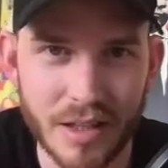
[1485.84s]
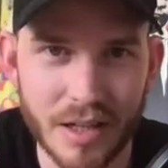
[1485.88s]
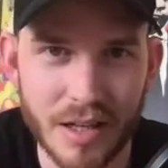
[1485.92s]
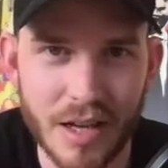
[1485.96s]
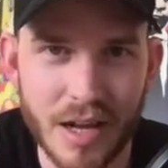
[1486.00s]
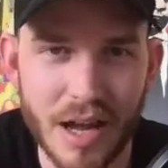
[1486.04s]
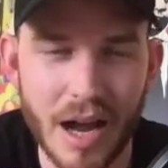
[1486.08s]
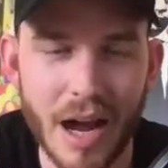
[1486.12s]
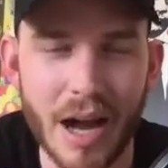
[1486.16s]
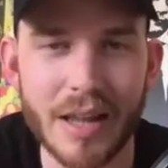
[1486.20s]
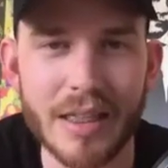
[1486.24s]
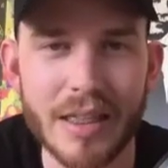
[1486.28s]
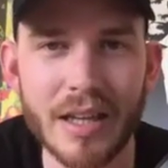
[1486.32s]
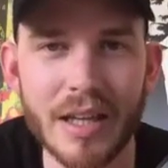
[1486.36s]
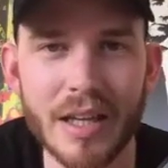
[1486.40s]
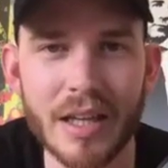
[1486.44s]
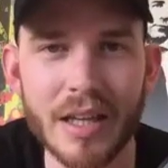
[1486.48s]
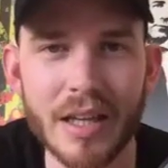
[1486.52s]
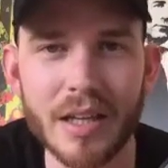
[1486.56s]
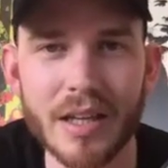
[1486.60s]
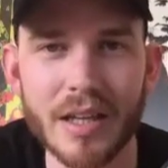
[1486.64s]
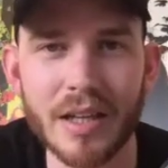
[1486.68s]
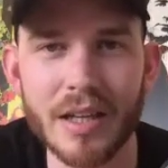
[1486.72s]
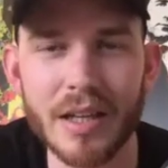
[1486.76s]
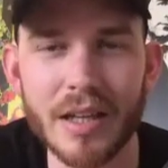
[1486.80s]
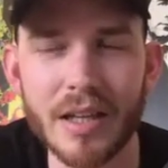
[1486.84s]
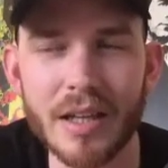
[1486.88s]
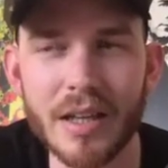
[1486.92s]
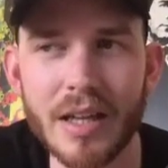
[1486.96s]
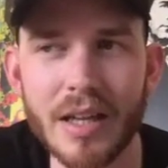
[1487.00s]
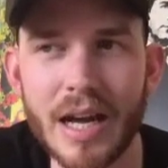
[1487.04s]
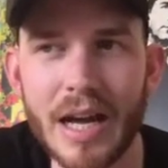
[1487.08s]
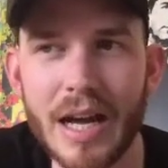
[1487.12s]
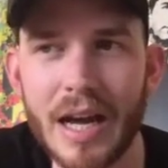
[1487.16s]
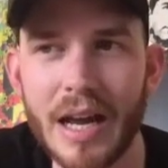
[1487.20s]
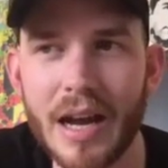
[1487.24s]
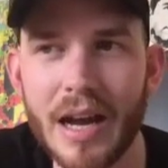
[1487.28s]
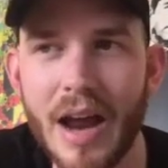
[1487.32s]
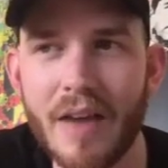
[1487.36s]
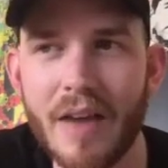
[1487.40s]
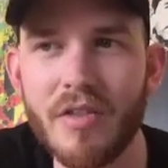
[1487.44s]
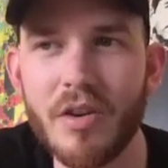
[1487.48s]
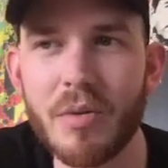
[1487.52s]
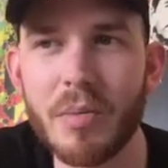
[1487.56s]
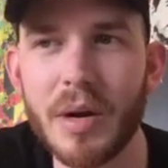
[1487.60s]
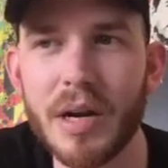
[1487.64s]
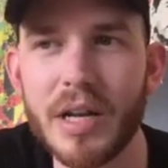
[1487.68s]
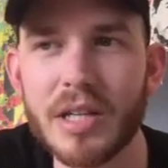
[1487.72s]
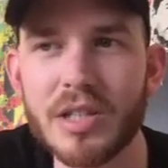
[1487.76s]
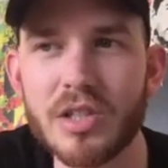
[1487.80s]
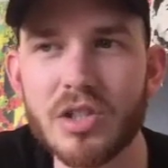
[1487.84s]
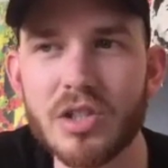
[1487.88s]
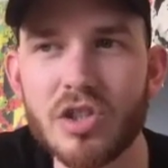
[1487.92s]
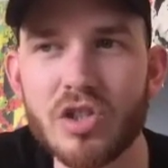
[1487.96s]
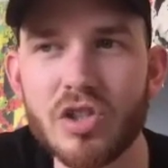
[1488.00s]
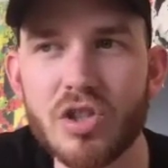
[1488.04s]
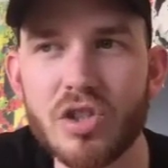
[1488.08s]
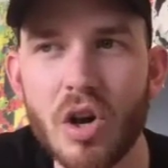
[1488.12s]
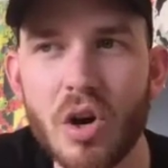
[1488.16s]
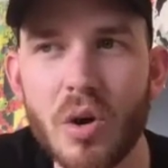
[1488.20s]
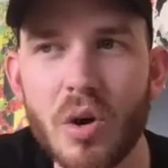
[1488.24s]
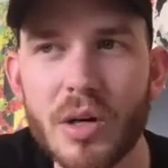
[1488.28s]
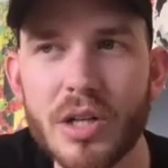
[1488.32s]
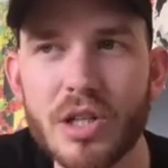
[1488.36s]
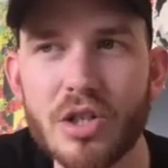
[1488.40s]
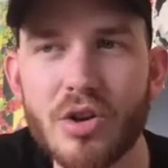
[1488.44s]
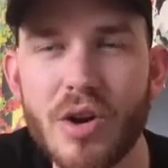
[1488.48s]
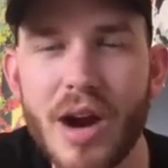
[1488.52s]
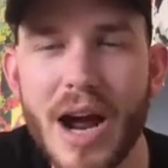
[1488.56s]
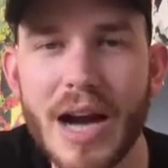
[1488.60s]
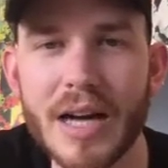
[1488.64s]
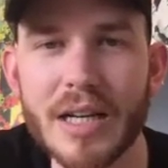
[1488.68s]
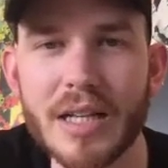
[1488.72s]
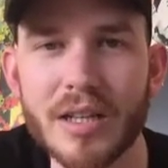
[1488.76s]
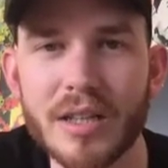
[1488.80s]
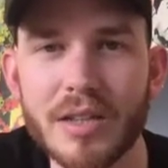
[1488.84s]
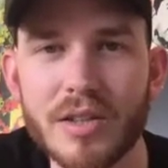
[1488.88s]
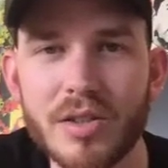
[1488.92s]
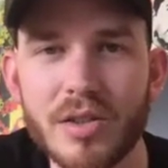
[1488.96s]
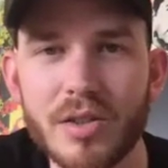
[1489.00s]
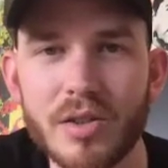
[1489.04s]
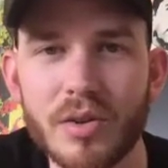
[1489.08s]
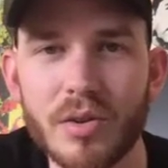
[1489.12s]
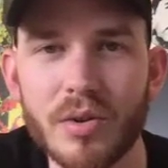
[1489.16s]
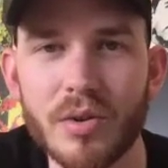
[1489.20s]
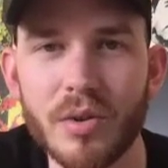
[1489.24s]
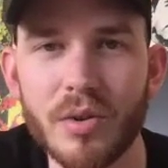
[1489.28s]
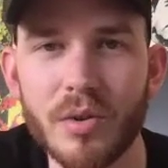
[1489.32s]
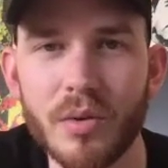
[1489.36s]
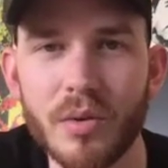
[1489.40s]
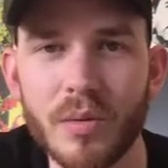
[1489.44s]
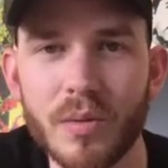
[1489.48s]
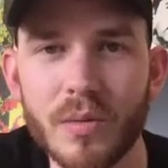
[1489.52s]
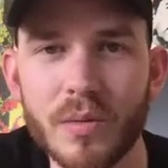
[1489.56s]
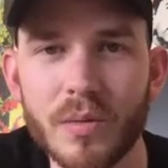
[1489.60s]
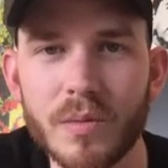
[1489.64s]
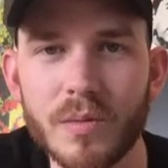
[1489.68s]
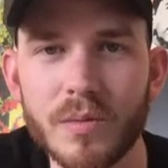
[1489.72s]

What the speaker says: I think that everybody is so attracted to